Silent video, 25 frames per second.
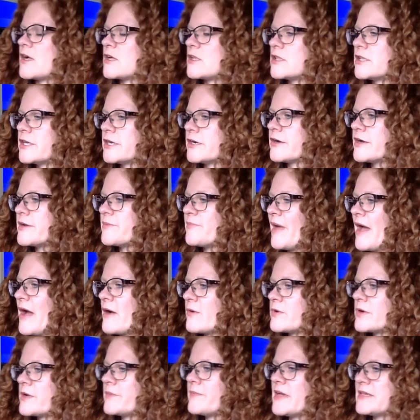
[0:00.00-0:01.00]
Clear and
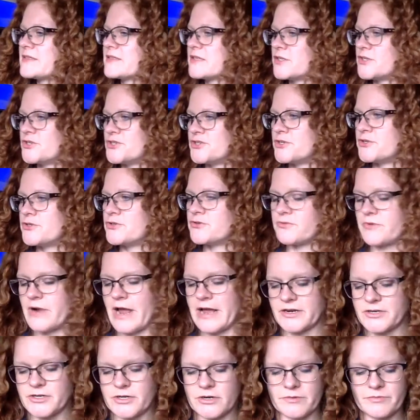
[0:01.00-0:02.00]
empowering message to
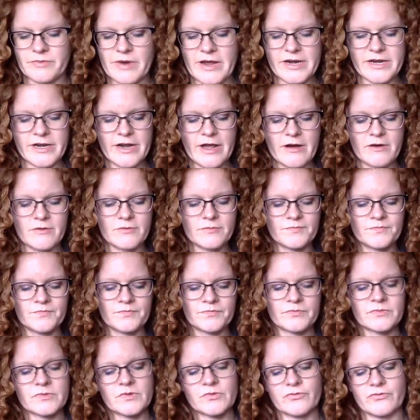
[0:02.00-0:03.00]
direct her right now
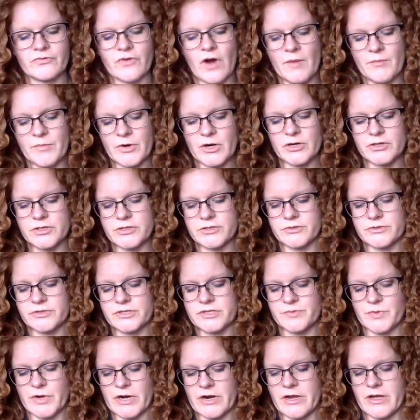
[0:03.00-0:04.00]
from her true
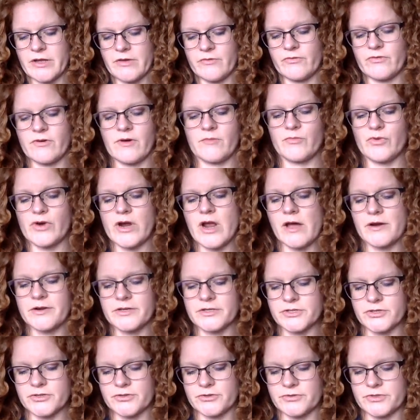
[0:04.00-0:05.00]
spirit, from
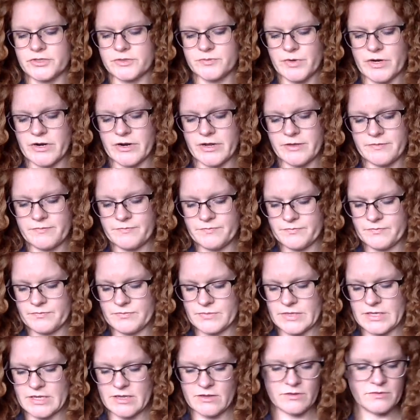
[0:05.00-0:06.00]
Brianna's true spirit.
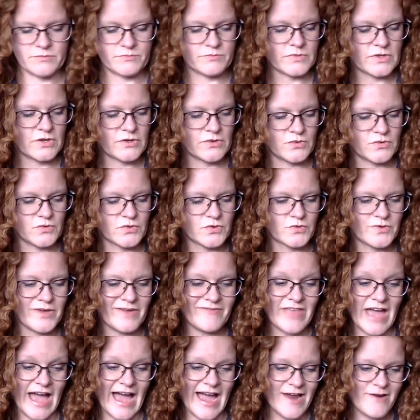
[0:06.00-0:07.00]
Ooh, we have
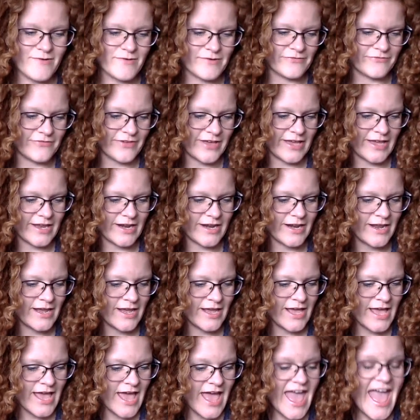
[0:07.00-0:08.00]
the Hierophant.
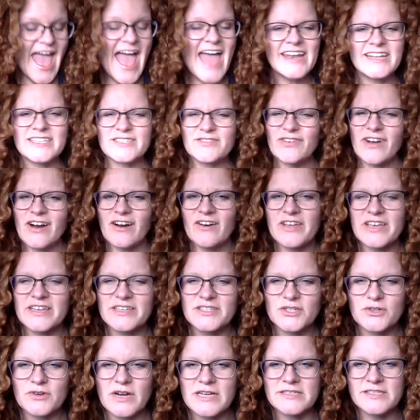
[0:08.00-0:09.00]
And it's very
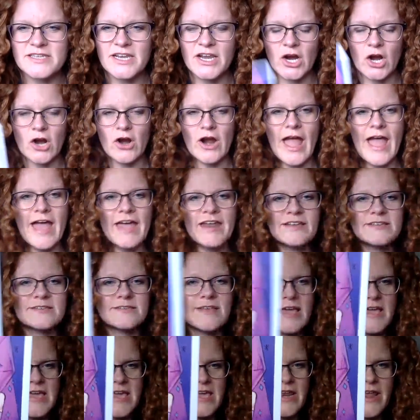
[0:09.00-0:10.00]
interesting. Her head is
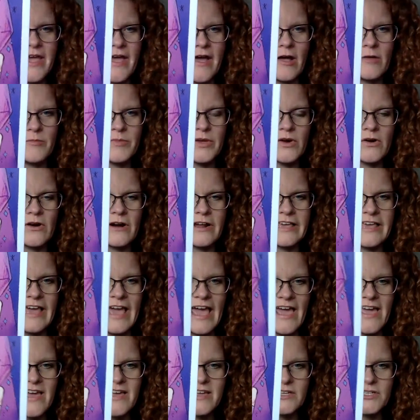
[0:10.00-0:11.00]
like in a helmet or a
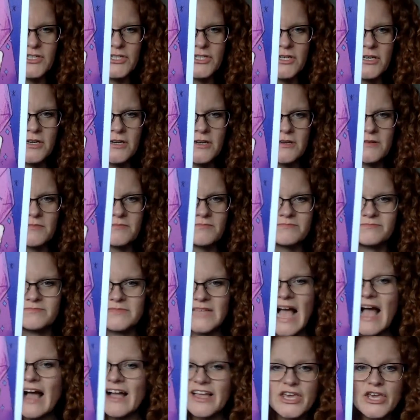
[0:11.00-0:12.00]
cage.
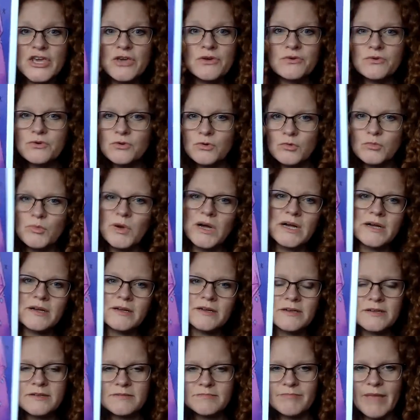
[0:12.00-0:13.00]
A cube.
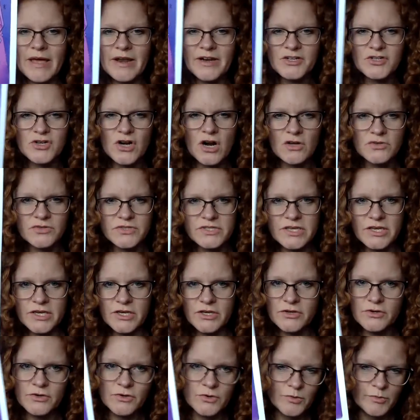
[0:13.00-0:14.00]
Metatron's
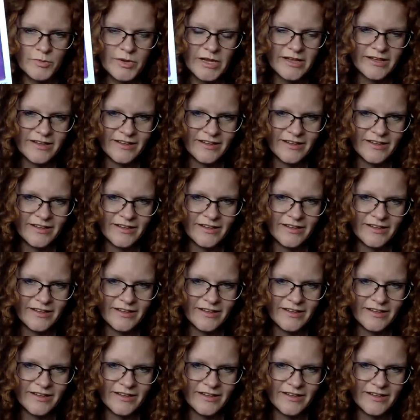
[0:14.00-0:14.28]
cube.